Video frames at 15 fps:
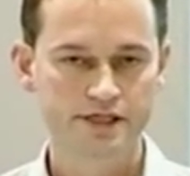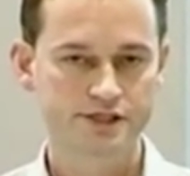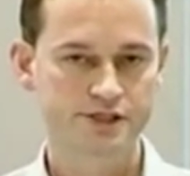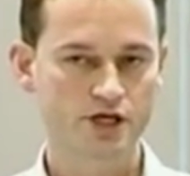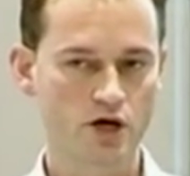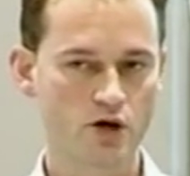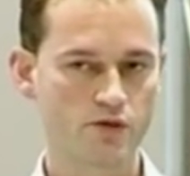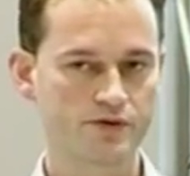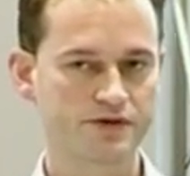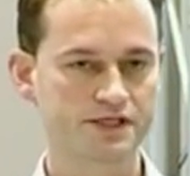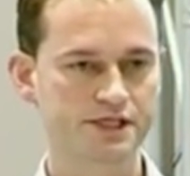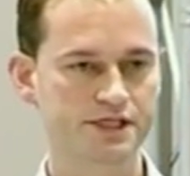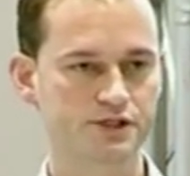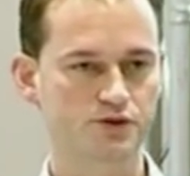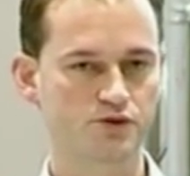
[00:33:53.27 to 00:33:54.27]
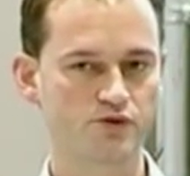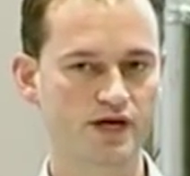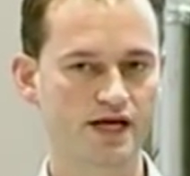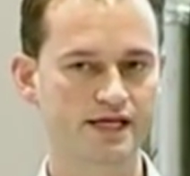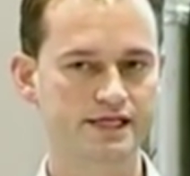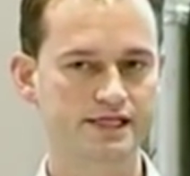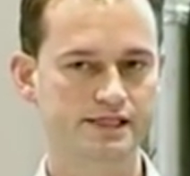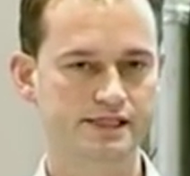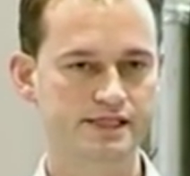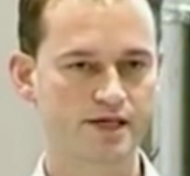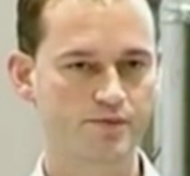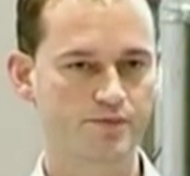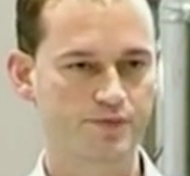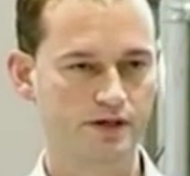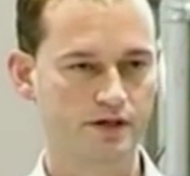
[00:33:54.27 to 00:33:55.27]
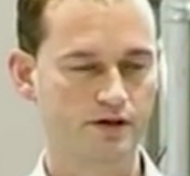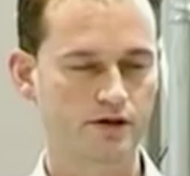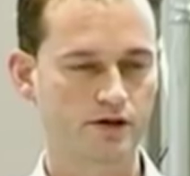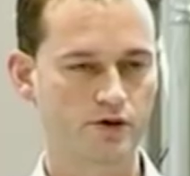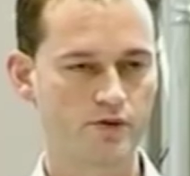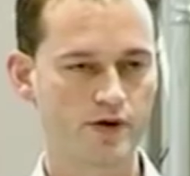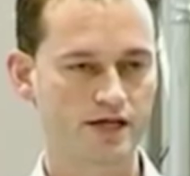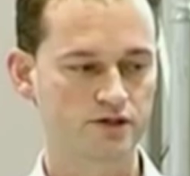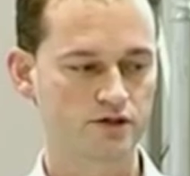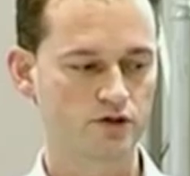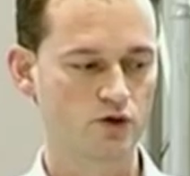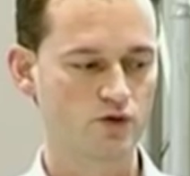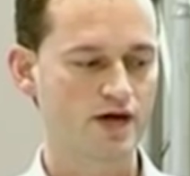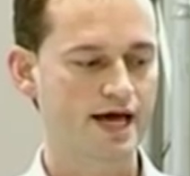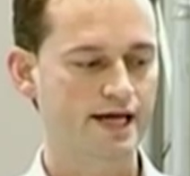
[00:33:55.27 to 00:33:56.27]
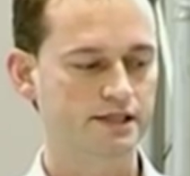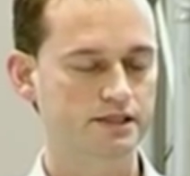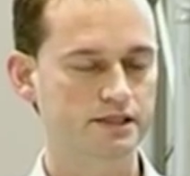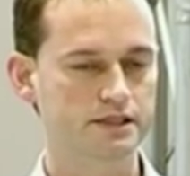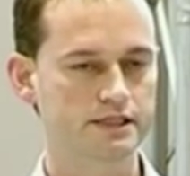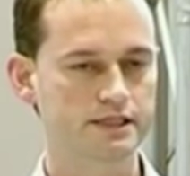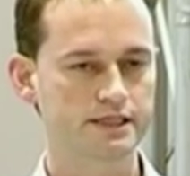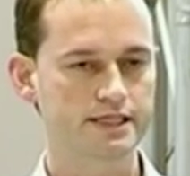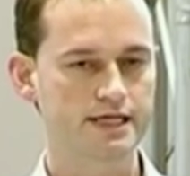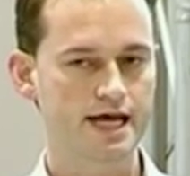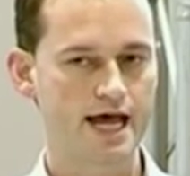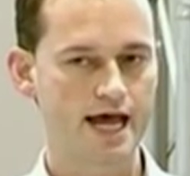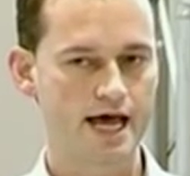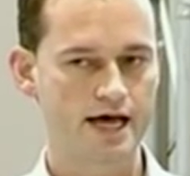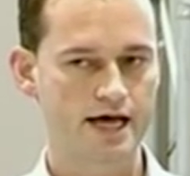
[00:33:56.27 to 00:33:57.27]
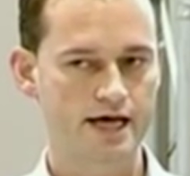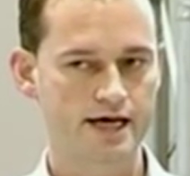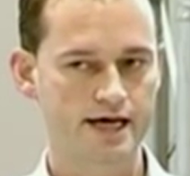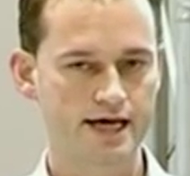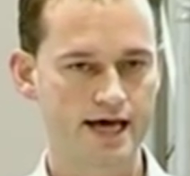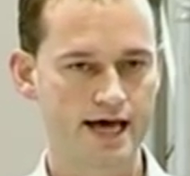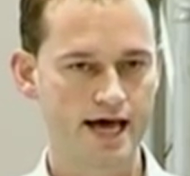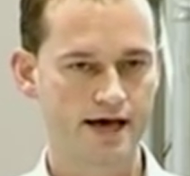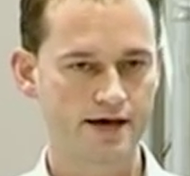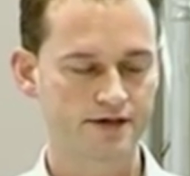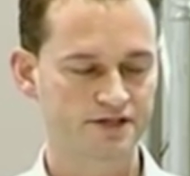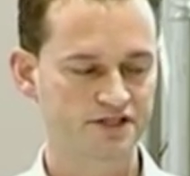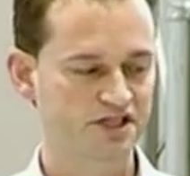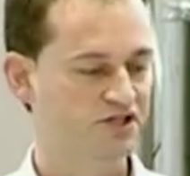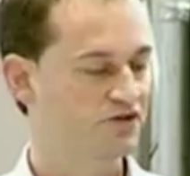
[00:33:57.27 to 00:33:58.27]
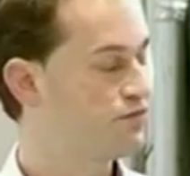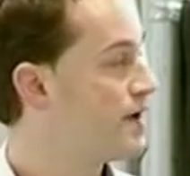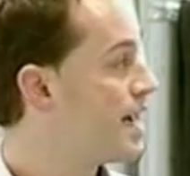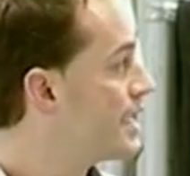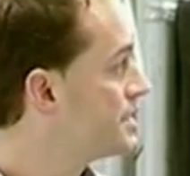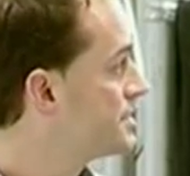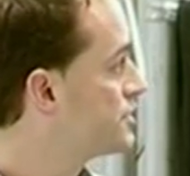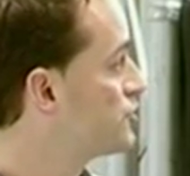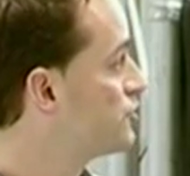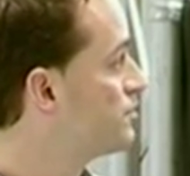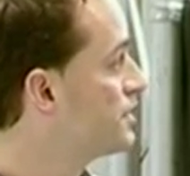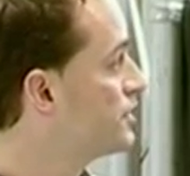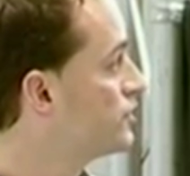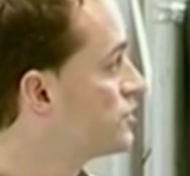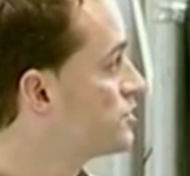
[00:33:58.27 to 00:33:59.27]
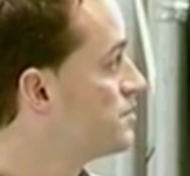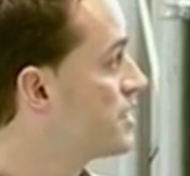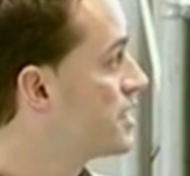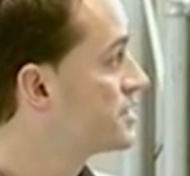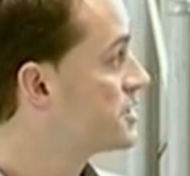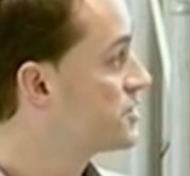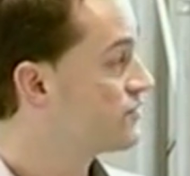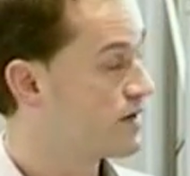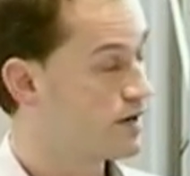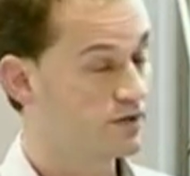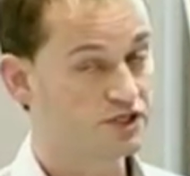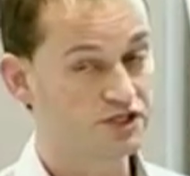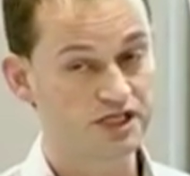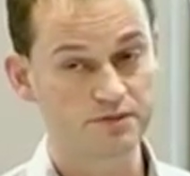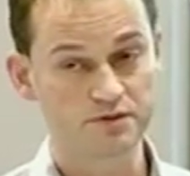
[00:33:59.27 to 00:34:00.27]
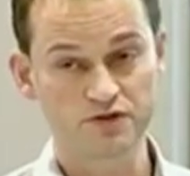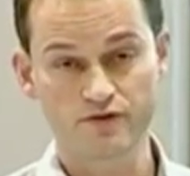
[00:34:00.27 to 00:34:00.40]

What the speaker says: So this is really simple when you look at the device to be used, because it's a very cheap